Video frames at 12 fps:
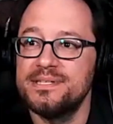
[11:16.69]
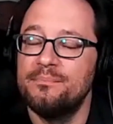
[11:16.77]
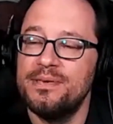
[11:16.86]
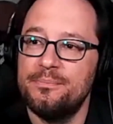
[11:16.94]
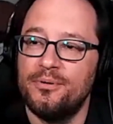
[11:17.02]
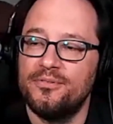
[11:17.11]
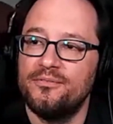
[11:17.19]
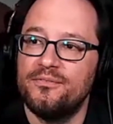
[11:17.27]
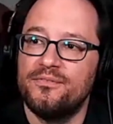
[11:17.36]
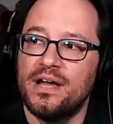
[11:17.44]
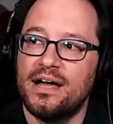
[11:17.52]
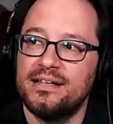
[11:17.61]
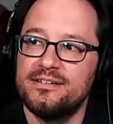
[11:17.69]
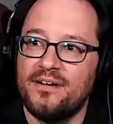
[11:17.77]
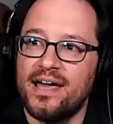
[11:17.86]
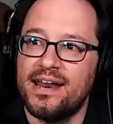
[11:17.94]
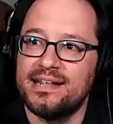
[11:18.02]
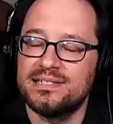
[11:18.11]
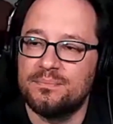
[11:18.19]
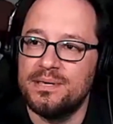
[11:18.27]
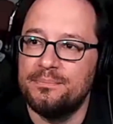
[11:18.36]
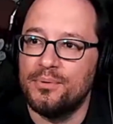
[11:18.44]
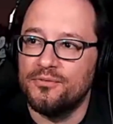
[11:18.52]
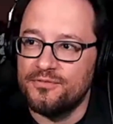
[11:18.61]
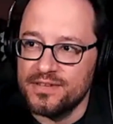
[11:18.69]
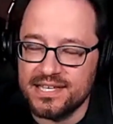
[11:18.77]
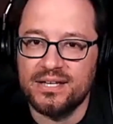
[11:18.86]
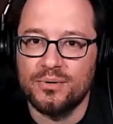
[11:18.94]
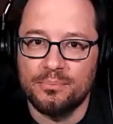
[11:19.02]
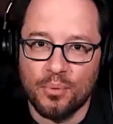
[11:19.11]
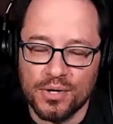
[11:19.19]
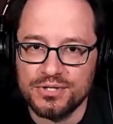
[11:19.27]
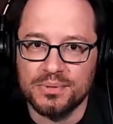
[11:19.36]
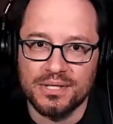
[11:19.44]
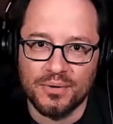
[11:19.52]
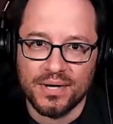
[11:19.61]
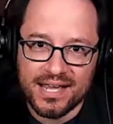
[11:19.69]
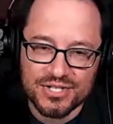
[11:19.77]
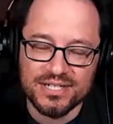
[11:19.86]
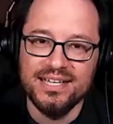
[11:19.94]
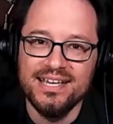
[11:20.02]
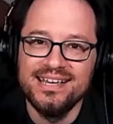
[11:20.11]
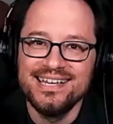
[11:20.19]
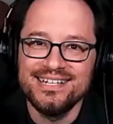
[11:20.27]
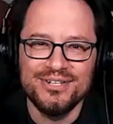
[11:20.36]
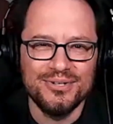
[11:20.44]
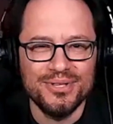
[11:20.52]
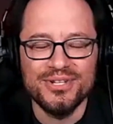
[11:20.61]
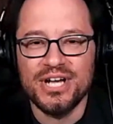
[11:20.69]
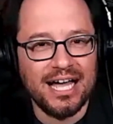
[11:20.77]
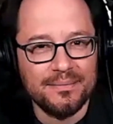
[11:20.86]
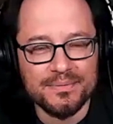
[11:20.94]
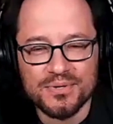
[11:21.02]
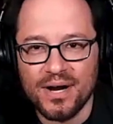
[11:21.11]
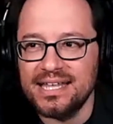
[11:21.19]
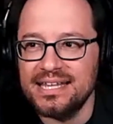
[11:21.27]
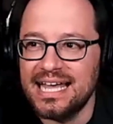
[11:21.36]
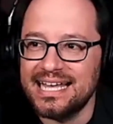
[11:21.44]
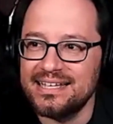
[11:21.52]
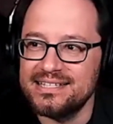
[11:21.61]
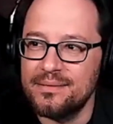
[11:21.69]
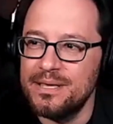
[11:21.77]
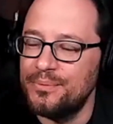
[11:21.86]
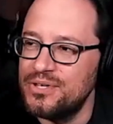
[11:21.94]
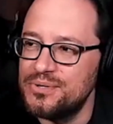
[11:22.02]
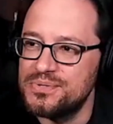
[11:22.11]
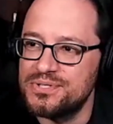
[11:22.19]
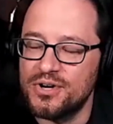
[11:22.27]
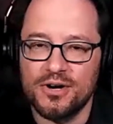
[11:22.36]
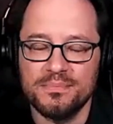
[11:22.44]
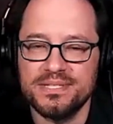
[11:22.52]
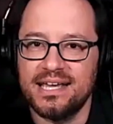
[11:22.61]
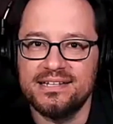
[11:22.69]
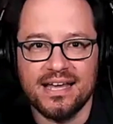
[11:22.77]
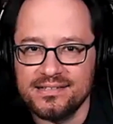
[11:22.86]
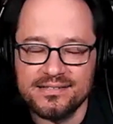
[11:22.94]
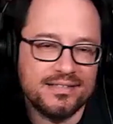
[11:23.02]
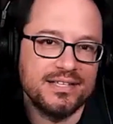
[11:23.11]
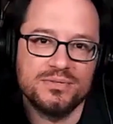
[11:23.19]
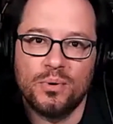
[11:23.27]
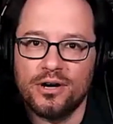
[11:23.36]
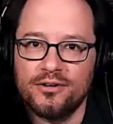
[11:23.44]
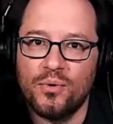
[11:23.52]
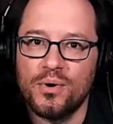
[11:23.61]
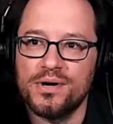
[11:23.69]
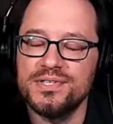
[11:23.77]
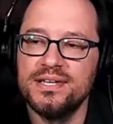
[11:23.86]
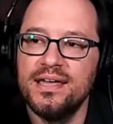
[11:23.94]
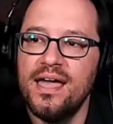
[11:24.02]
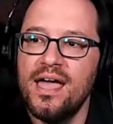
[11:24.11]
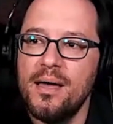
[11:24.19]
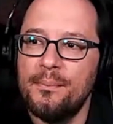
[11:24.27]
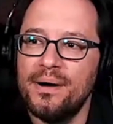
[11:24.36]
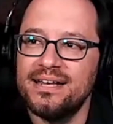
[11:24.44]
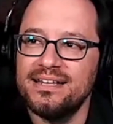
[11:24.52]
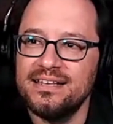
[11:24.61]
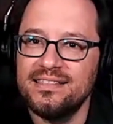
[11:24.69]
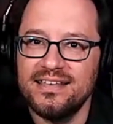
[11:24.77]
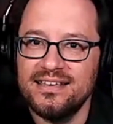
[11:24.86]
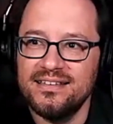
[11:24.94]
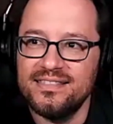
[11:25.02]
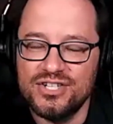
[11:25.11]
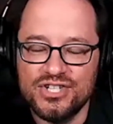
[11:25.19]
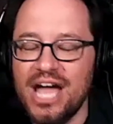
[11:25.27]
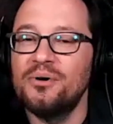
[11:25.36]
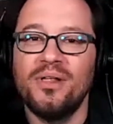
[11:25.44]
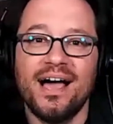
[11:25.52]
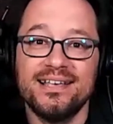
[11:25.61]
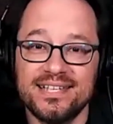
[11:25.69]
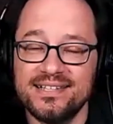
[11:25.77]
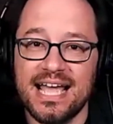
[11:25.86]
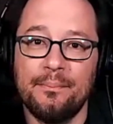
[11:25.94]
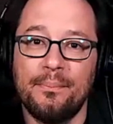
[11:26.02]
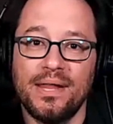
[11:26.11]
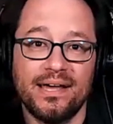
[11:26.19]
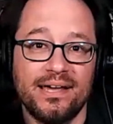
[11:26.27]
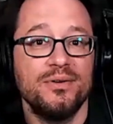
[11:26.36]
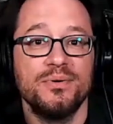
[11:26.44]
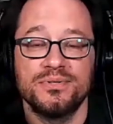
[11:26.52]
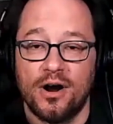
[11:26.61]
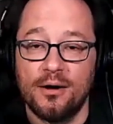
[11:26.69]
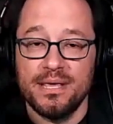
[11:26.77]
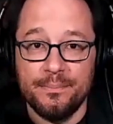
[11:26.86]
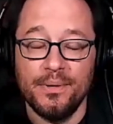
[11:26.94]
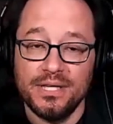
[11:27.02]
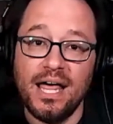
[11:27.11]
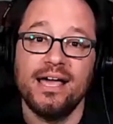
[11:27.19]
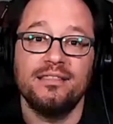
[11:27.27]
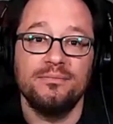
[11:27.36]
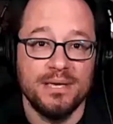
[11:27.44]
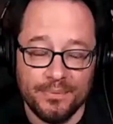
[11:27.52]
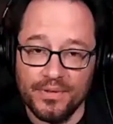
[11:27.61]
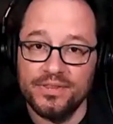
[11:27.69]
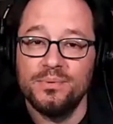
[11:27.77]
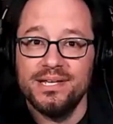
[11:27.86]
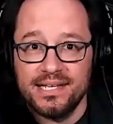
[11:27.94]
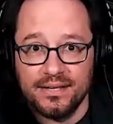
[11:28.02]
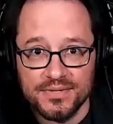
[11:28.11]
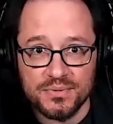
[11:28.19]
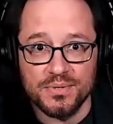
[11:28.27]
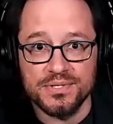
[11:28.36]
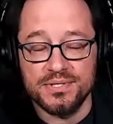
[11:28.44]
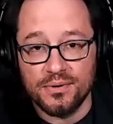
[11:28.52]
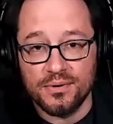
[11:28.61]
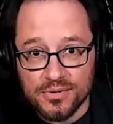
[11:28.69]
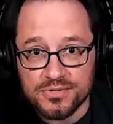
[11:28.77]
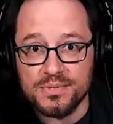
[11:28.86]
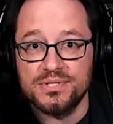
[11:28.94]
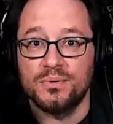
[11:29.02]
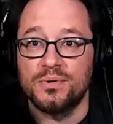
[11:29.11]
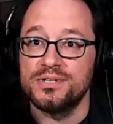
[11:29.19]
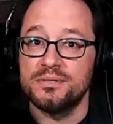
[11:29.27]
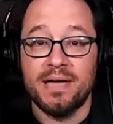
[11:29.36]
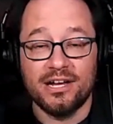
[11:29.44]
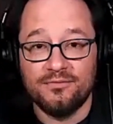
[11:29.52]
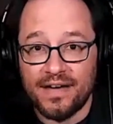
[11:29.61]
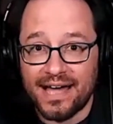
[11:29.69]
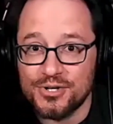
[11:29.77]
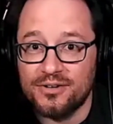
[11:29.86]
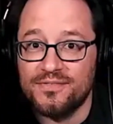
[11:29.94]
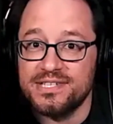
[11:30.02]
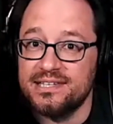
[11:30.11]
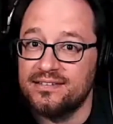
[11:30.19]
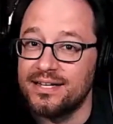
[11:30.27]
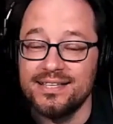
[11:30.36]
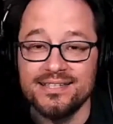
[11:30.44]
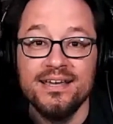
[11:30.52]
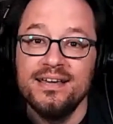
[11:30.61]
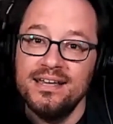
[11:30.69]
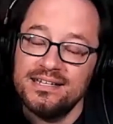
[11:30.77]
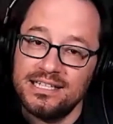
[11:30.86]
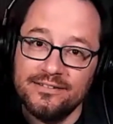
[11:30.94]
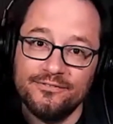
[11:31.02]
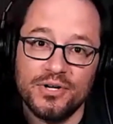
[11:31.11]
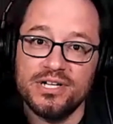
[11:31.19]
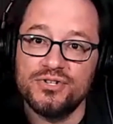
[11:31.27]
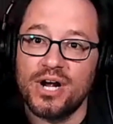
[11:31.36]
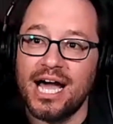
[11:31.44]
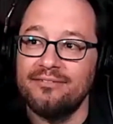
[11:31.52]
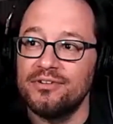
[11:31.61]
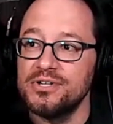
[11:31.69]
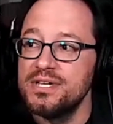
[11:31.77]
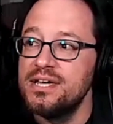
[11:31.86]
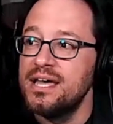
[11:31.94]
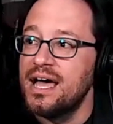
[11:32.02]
Some people define it as the people who physically report to a location to do the jobs, right? Some people use terms like deskless workforce, but the generalized example I use are people like people in the retail stores, in the grocery stores, manufacturing facilities, delivery drivers.